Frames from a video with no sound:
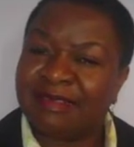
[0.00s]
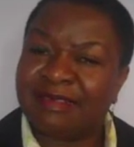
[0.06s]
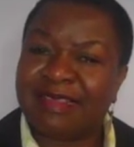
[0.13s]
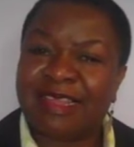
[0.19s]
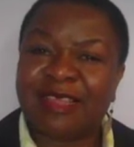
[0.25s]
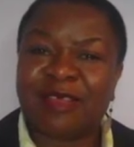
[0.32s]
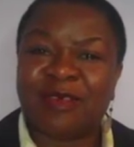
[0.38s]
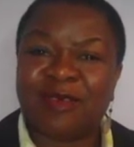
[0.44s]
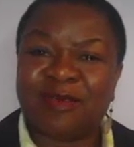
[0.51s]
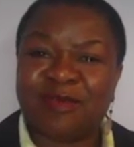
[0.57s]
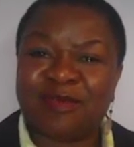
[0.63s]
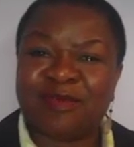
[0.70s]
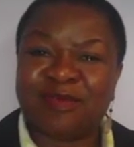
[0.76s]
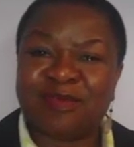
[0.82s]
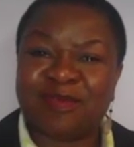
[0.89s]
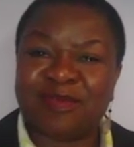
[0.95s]
Thank you.
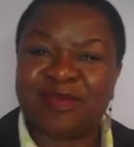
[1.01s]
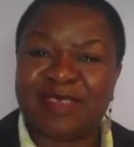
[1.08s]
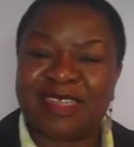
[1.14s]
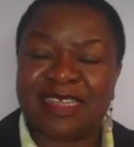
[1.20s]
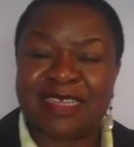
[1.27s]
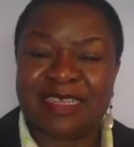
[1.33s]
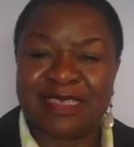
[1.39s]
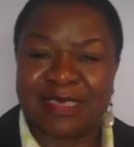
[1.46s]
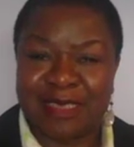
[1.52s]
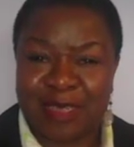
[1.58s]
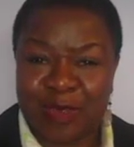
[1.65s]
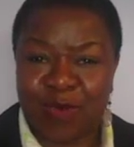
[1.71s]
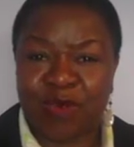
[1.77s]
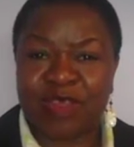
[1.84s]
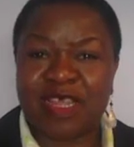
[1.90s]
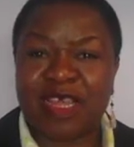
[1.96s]
See
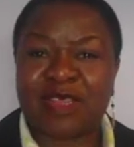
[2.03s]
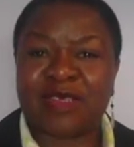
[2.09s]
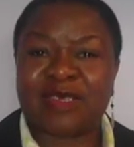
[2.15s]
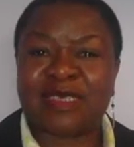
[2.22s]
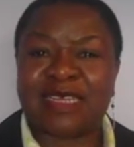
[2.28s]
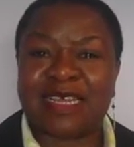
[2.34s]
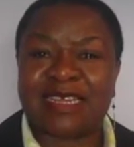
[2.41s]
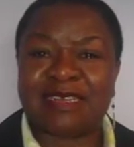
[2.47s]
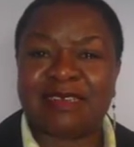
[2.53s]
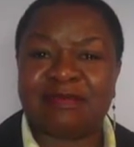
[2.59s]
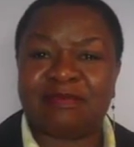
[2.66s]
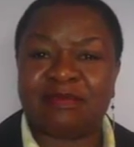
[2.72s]
you on the other side.